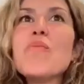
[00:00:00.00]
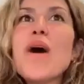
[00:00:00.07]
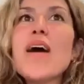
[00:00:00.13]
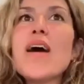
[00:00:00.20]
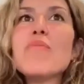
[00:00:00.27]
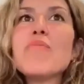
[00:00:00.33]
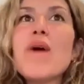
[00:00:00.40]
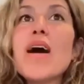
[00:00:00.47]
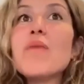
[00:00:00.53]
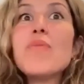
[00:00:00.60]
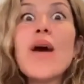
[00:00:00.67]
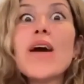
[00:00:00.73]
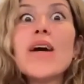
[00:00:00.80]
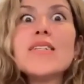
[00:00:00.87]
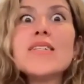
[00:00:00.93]

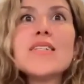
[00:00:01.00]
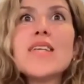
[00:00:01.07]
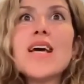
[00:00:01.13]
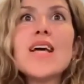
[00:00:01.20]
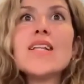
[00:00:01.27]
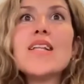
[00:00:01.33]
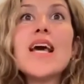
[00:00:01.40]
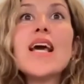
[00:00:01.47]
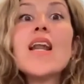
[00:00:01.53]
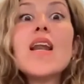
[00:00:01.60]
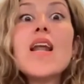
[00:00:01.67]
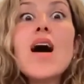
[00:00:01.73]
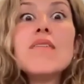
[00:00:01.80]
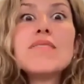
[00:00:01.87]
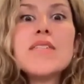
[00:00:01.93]
my parents, they
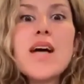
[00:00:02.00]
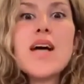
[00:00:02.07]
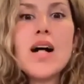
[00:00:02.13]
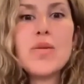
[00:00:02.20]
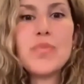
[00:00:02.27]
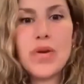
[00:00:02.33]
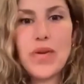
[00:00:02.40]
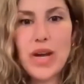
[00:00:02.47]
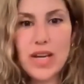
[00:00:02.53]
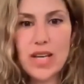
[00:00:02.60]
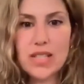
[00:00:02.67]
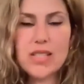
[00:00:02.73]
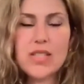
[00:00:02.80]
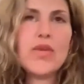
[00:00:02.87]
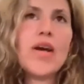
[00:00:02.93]
love to help
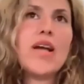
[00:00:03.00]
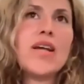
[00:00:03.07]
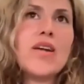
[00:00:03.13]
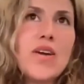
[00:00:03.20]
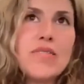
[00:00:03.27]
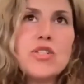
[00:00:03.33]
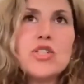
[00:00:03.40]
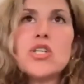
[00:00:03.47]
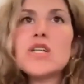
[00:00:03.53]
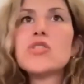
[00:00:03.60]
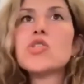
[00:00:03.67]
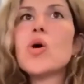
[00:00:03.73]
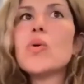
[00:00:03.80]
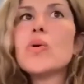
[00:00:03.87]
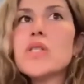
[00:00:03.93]
Iranian refugees. It's
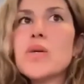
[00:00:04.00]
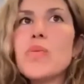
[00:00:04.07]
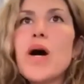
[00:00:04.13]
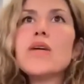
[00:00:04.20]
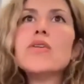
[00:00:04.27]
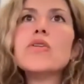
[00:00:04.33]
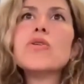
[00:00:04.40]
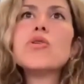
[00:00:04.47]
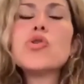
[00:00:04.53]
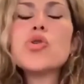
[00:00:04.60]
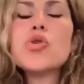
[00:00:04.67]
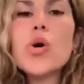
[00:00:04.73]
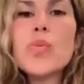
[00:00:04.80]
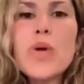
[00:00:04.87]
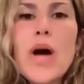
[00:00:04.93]
always about,
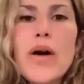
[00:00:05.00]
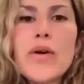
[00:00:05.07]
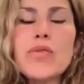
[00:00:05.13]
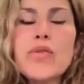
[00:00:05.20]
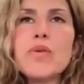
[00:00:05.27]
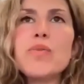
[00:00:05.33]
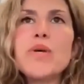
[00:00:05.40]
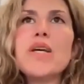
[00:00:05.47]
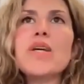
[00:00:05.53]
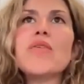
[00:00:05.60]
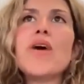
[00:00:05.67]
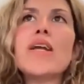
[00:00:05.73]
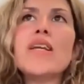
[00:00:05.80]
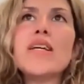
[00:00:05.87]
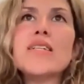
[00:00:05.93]
so proud of being
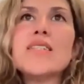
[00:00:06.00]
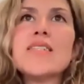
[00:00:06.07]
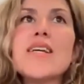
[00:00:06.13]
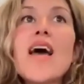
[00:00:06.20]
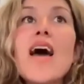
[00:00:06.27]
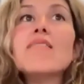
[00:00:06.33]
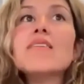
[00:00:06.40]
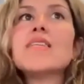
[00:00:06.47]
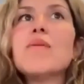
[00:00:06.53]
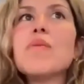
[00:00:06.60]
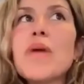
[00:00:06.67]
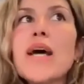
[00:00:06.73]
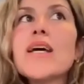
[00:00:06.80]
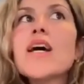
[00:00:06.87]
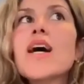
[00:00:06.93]
Iranians. And every time
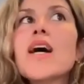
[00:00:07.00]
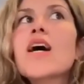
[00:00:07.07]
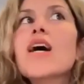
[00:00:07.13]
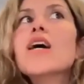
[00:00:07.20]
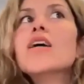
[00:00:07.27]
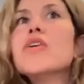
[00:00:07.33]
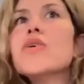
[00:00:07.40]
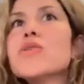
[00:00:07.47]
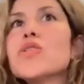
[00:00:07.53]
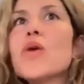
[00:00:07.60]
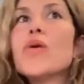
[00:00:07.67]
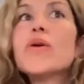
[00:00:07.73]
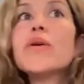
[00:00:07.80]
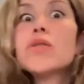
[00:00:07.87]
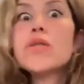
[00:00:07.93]
I'm like,
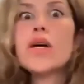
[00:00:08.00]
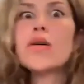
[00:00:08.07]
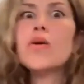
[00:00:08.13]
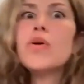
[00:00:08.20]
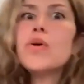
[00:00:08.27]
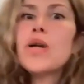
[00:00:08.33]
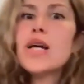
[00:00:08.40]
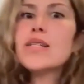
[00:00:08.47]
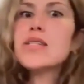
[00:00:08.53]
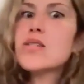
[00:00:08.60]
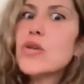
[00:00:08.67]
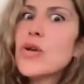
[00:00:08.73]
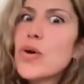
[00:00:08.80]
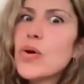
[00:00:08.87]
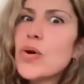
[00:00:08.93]
somewhere it's like, oh, let's,
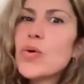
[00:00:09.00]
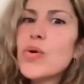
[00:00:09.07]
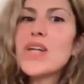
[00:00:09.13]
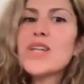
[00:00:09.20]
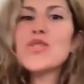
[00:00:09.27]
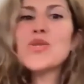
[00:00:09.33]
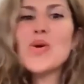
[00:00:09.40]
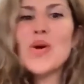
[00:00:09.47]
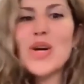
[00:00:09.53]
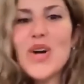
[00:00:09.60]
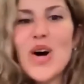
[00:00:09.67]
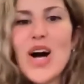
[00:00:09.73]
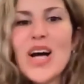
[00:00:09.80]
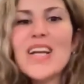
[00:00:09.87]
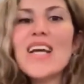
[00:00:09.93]
what is going
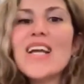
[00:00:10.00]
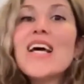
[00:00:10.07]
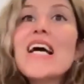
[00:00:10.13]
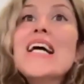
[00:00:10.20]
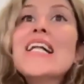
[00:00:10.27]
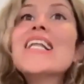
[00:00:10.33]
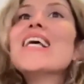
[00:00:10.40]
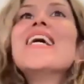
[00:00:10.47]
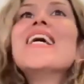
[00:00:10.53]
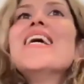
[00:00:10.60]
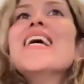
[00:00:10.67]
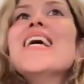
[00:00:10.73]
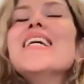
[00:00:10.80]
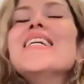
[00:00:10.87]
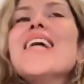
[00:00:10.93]
on? And
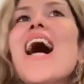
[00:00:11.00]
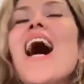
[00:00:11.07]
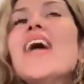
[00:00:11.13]
I